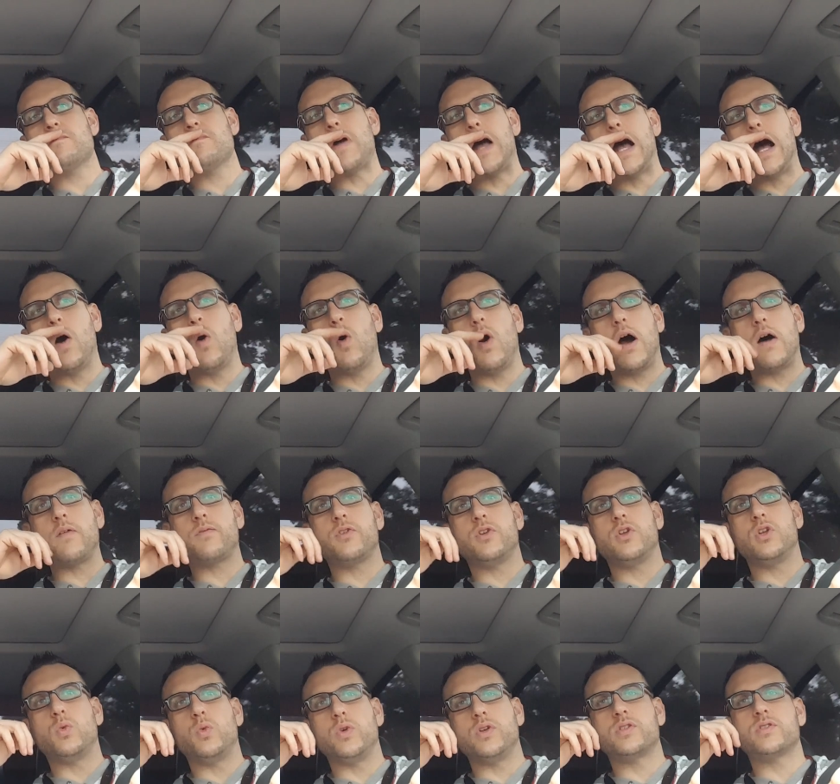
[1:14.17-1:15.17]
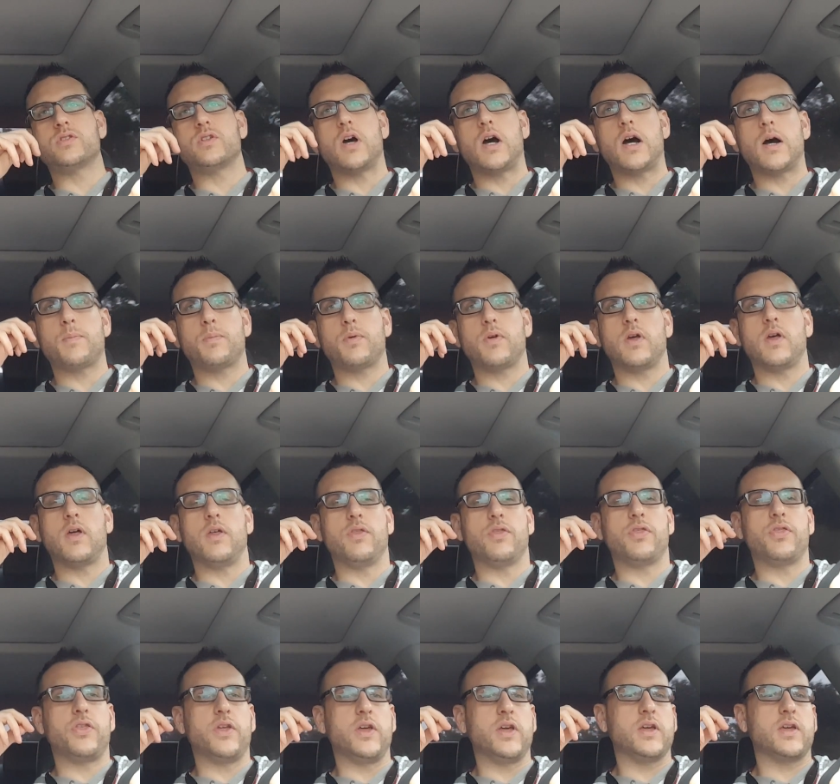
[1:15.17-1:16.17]
how often do we stop
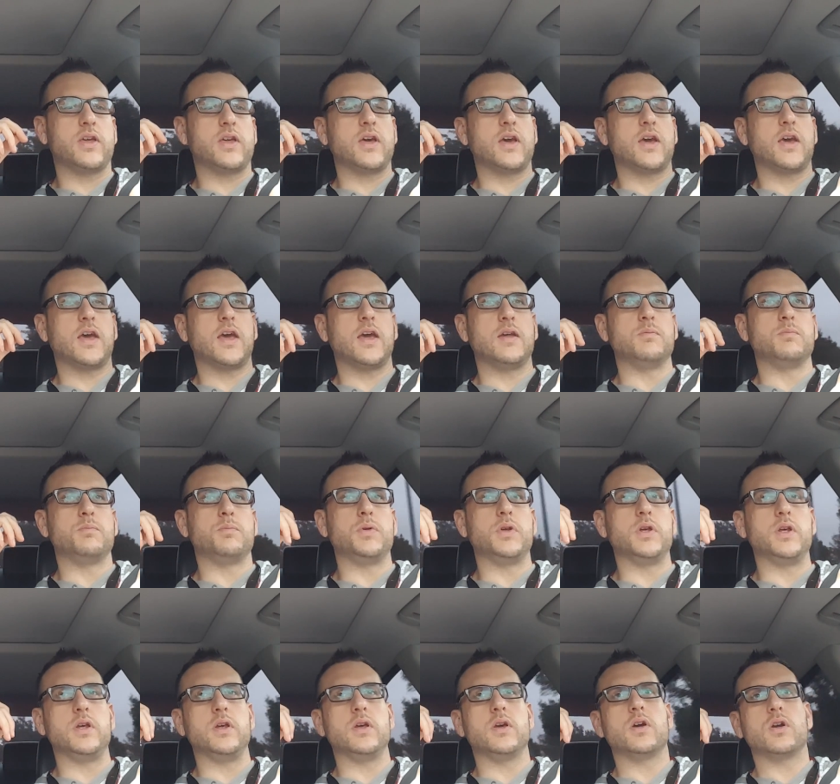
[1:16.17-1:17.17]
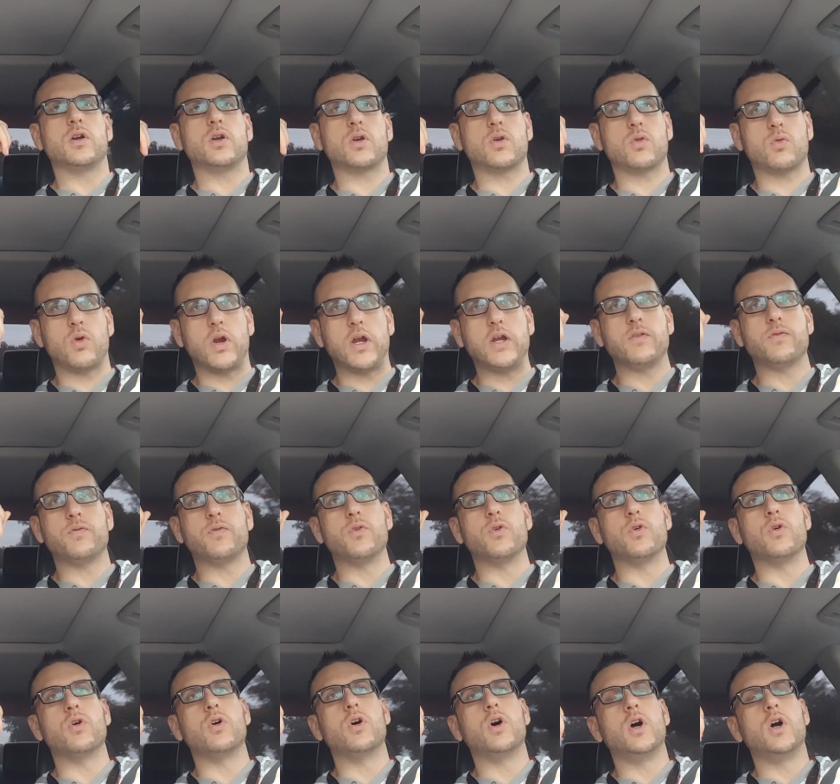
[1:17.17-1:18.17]
and think and be
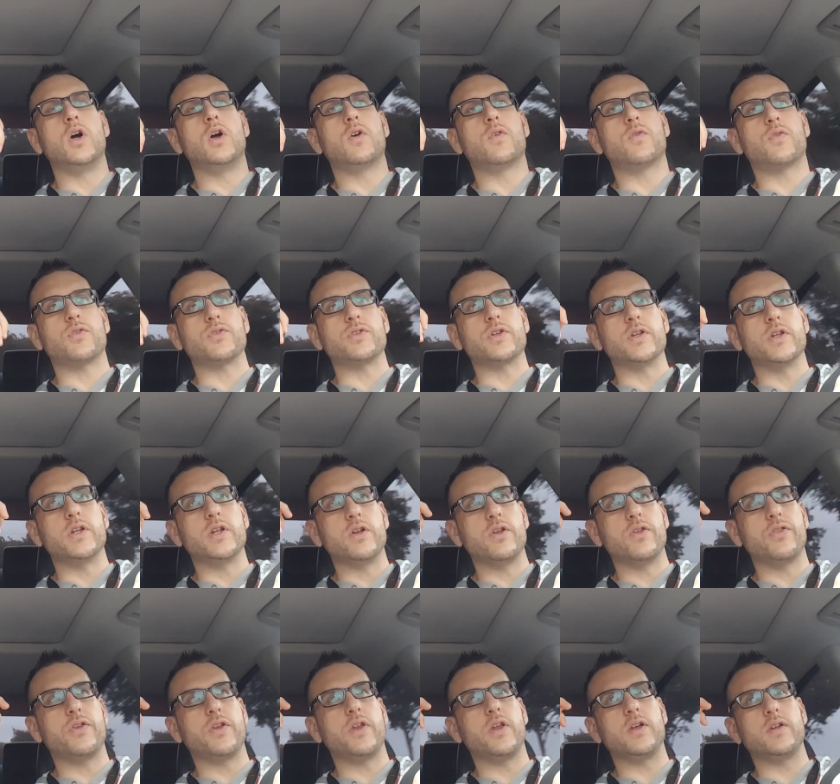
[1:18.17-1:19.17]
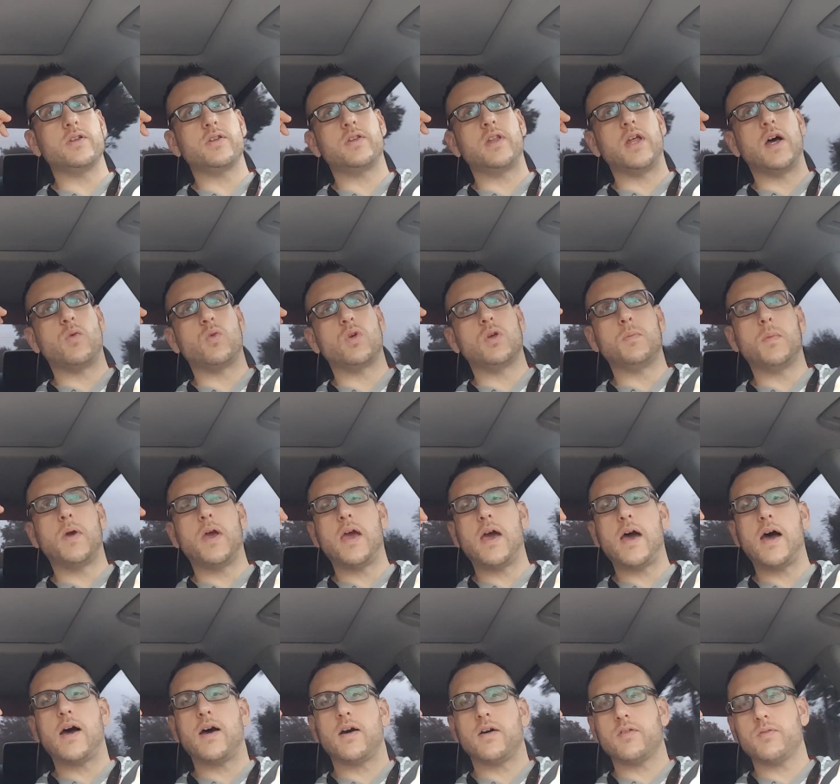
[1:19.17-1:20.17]
grateful for the little things that we may
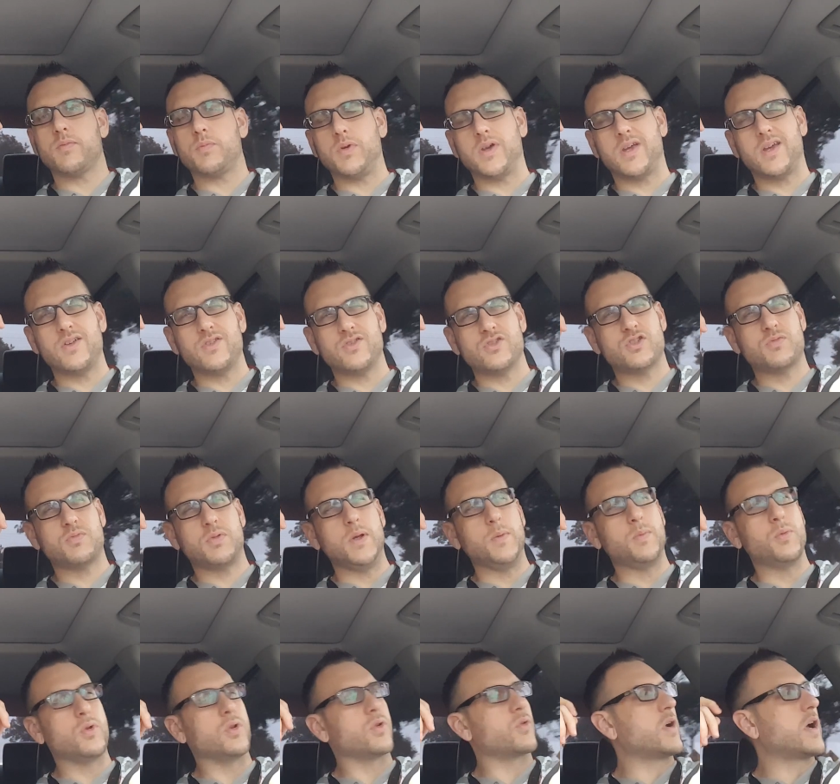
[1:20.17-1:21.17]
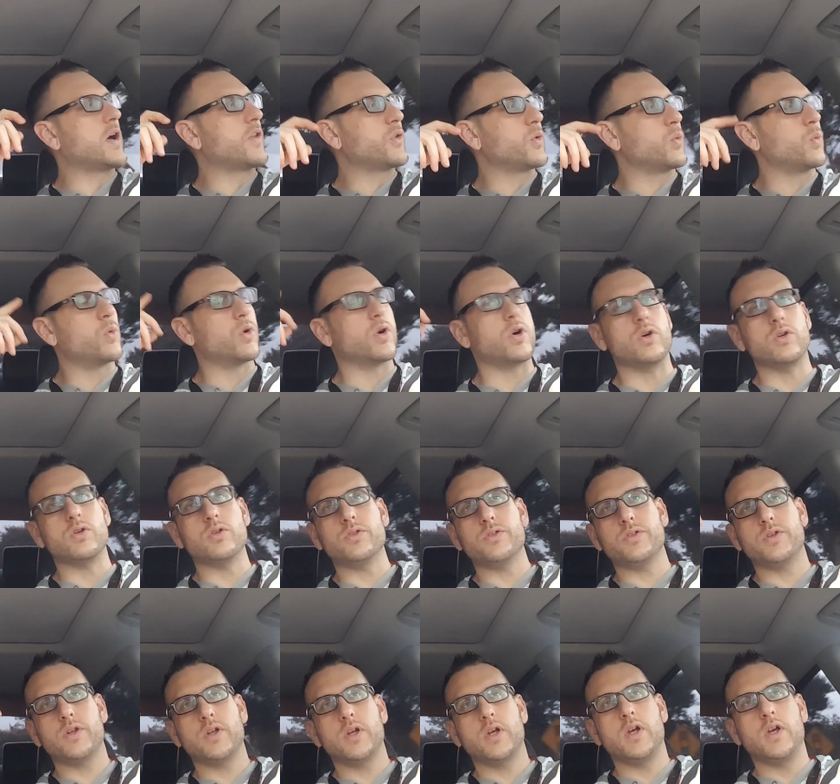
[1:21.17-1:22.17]
have? Because there's people around the
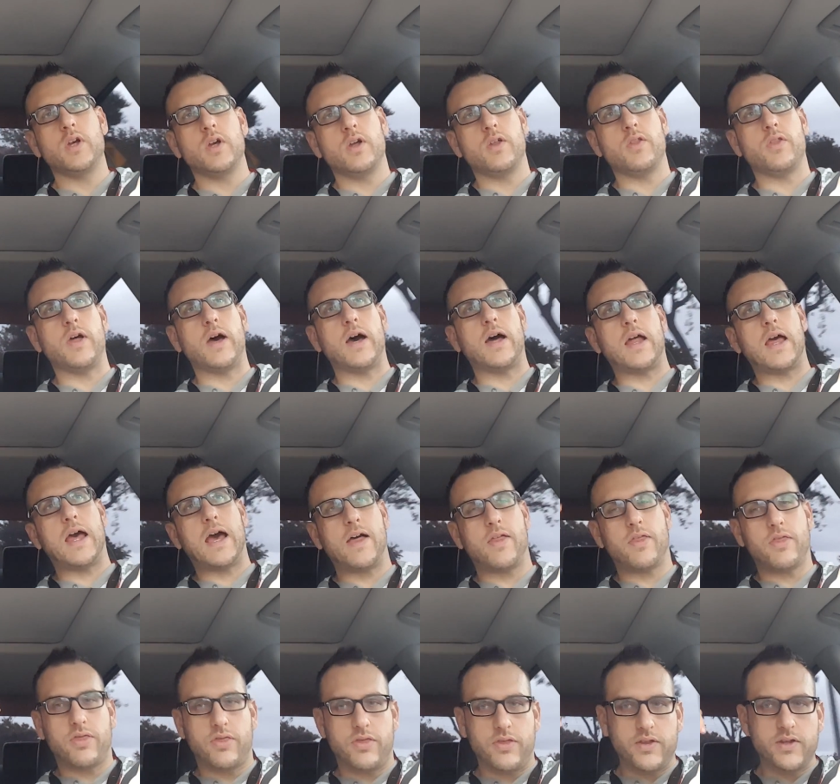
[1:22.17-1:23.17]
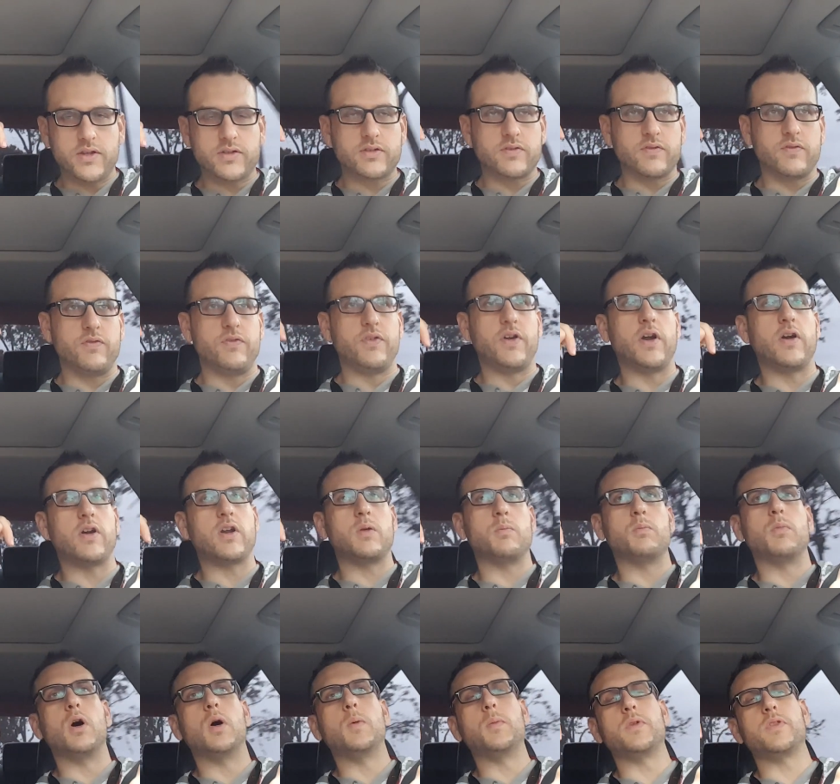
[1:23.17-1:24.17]
world that at this very
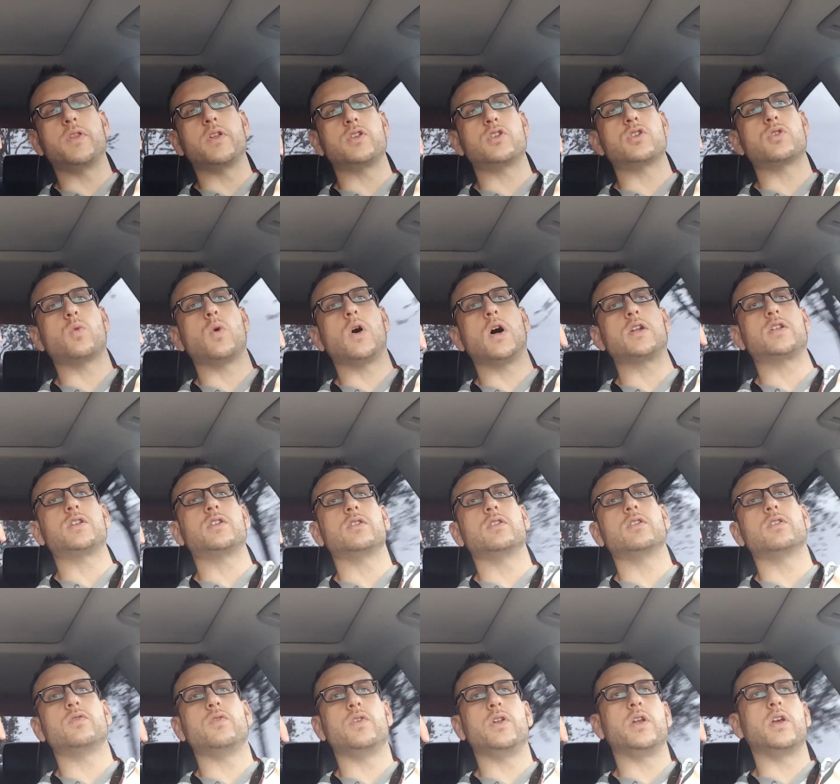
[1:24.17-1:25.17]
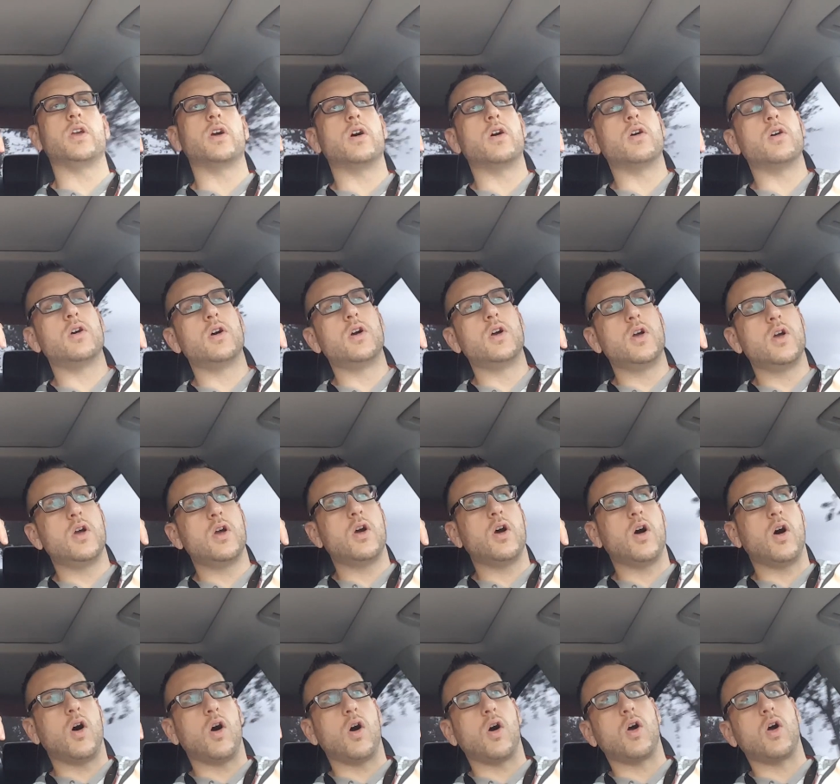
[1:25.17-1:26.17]
moment that you're watching this video
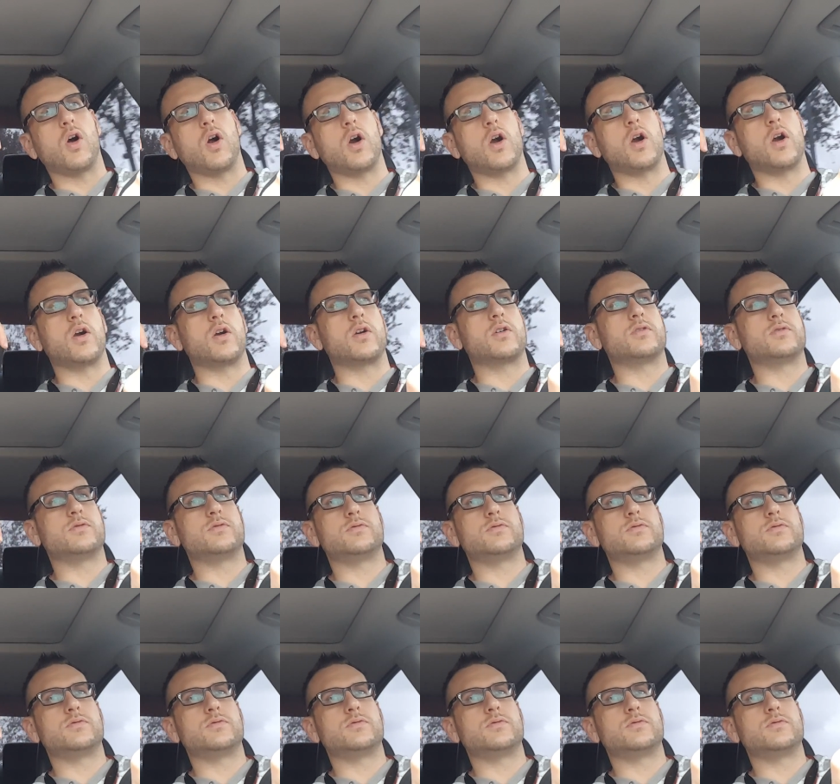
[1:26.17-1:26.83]
are